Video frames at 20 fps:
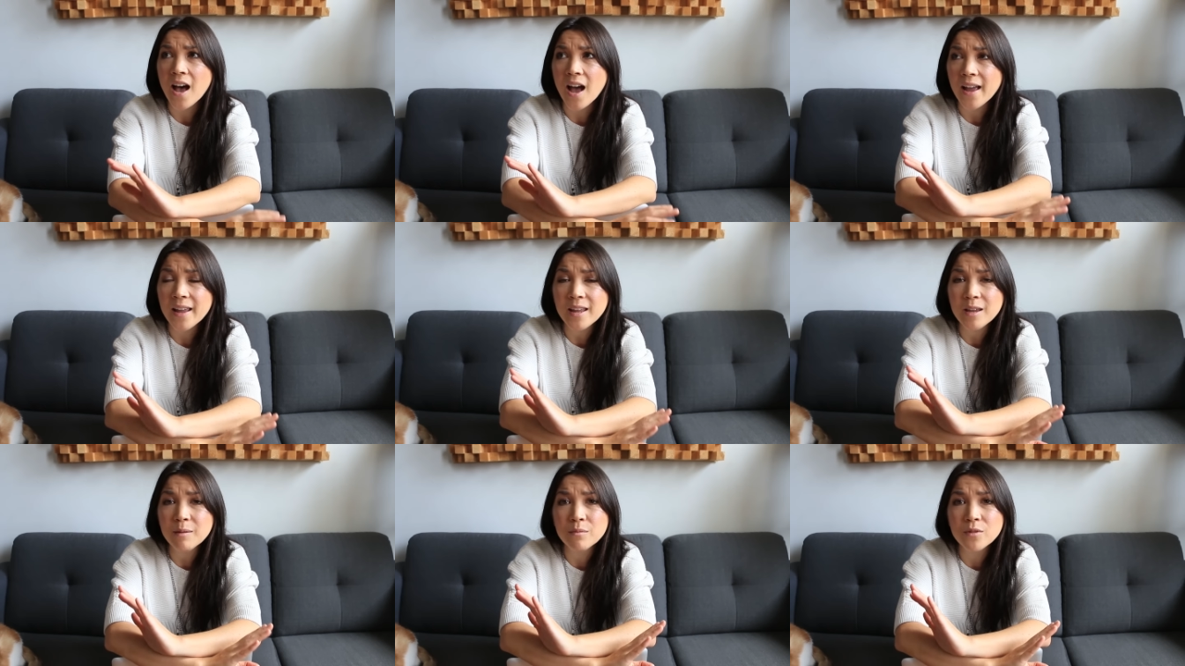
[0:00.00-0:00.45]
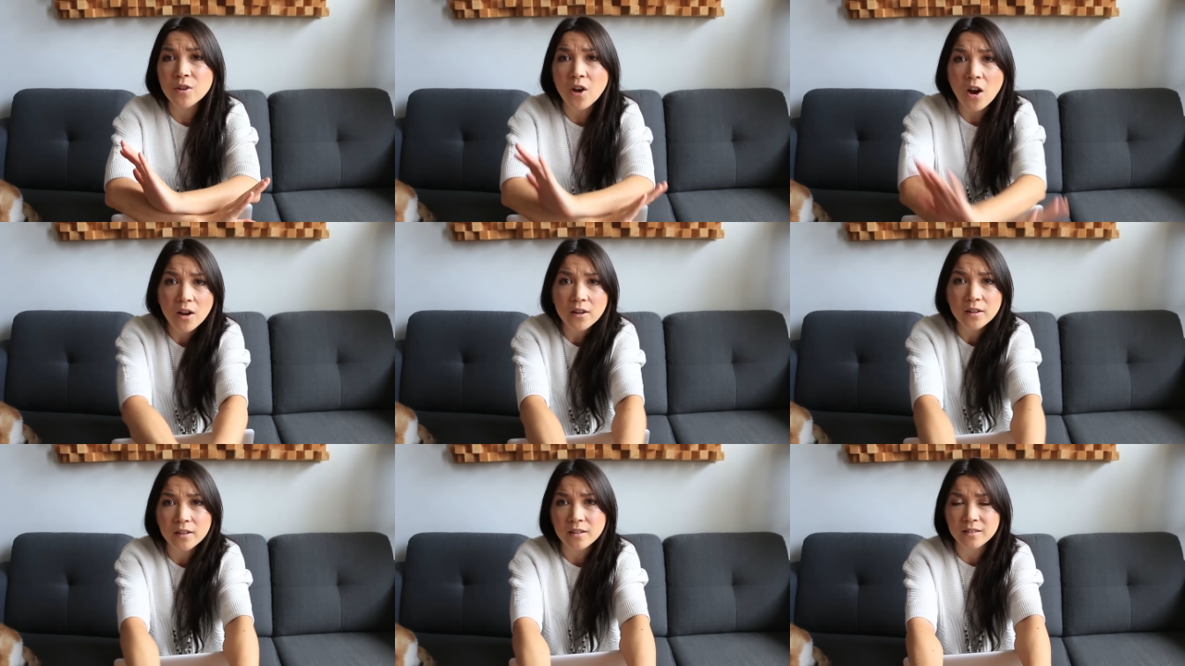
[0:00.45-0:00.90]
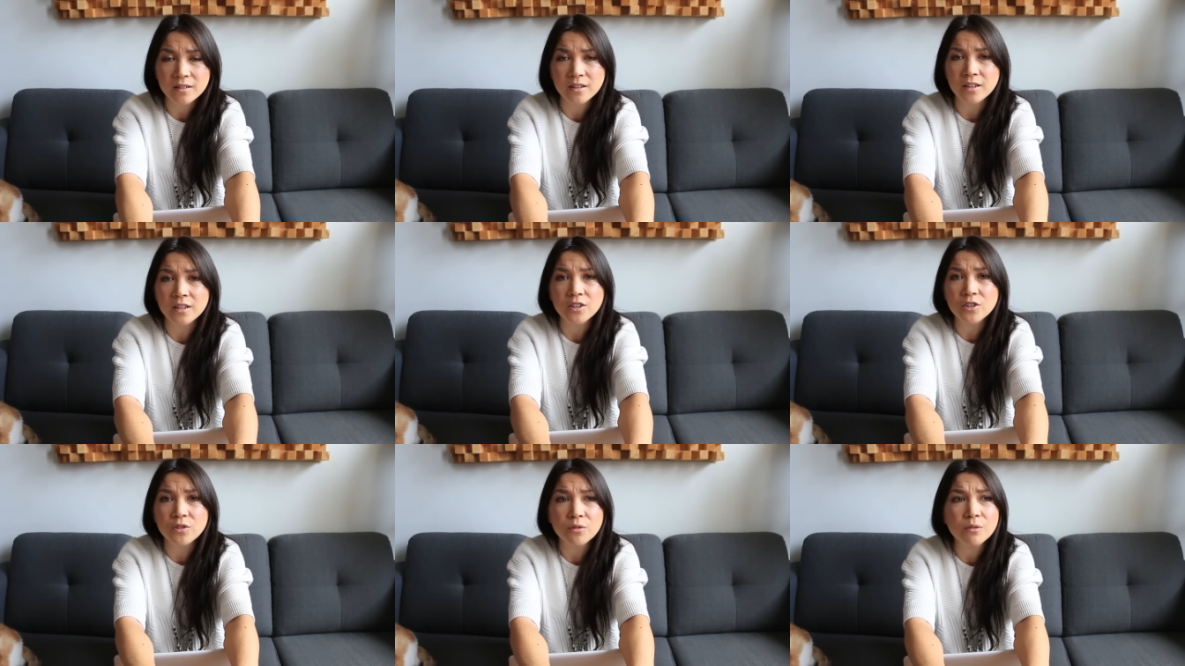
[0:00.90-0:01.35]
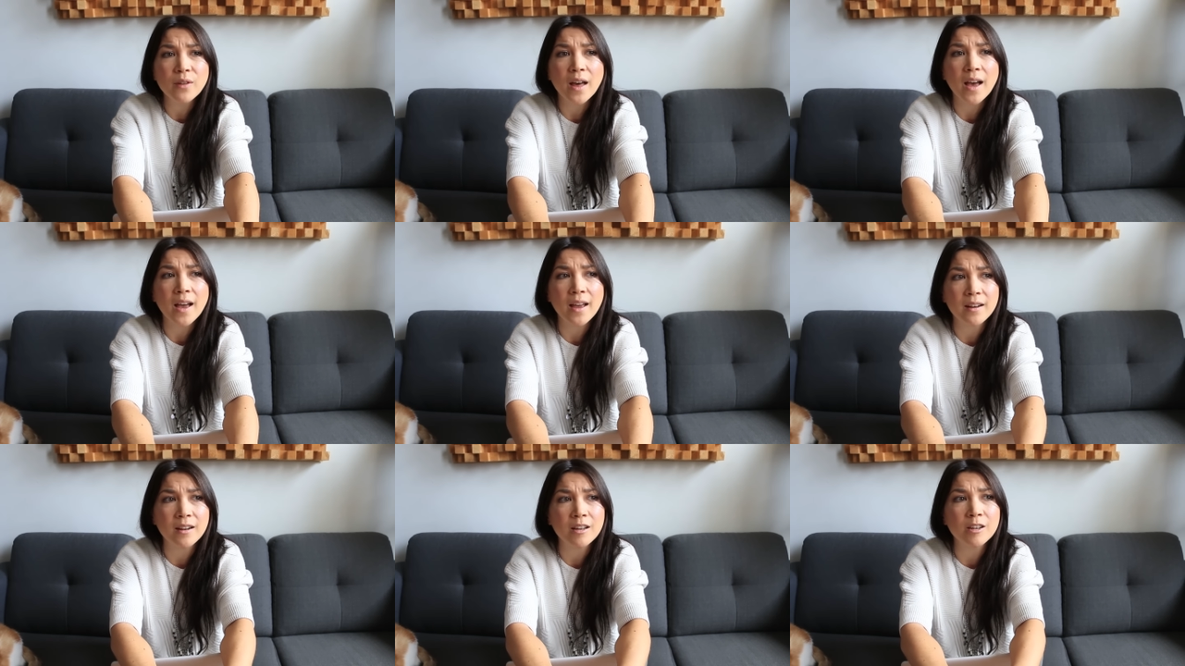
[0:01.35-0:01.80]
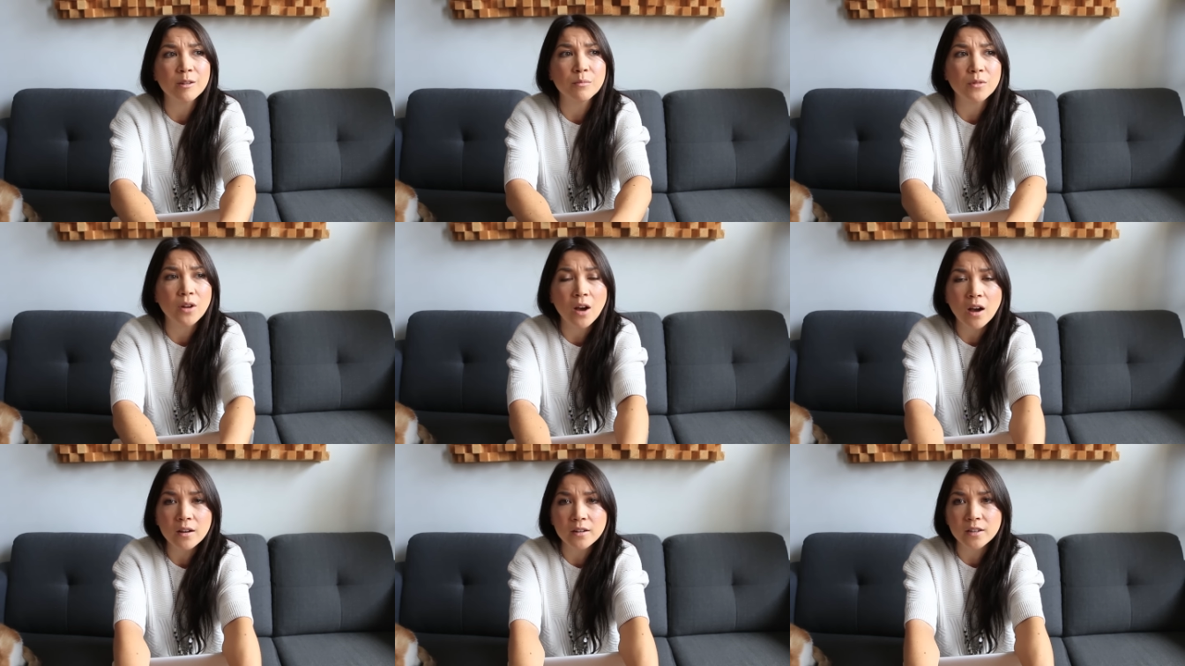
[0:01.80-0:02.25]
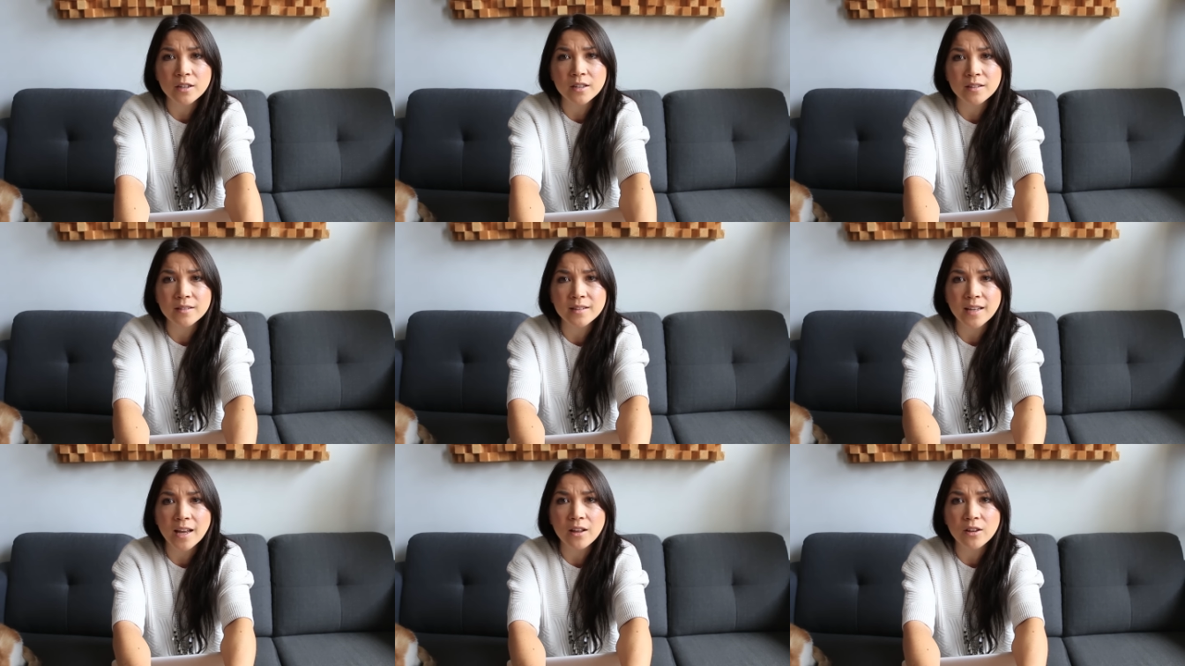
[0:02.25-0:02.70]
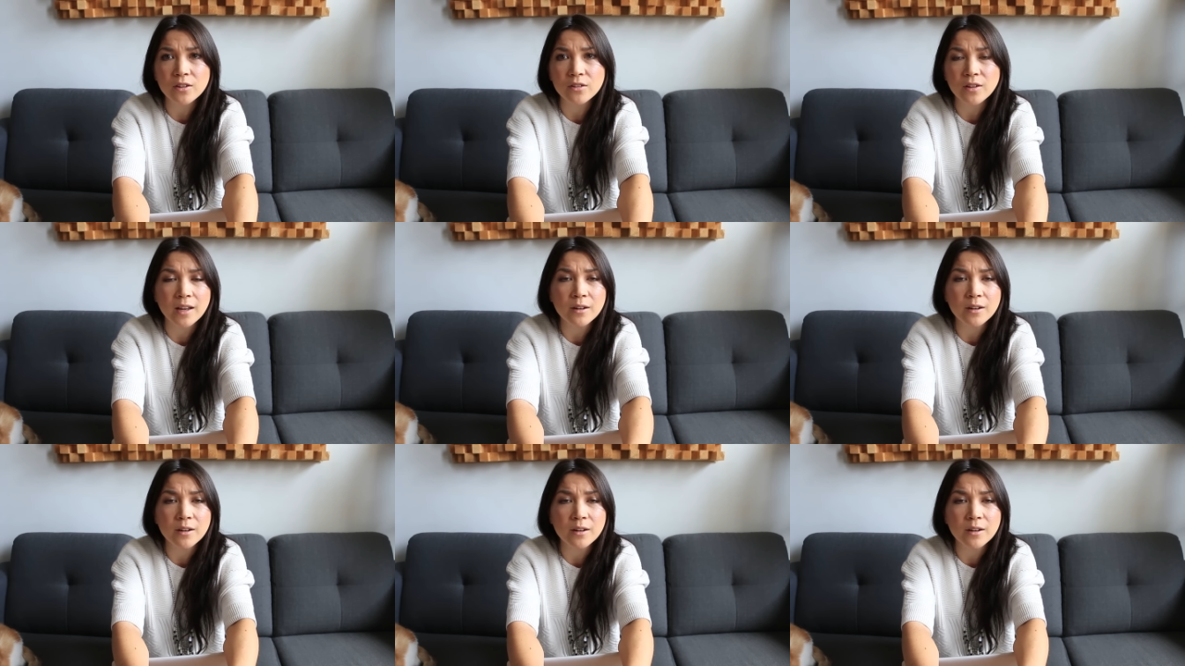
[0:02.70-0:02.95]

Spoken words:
I am not gonna do that. And I'm not gonna tell,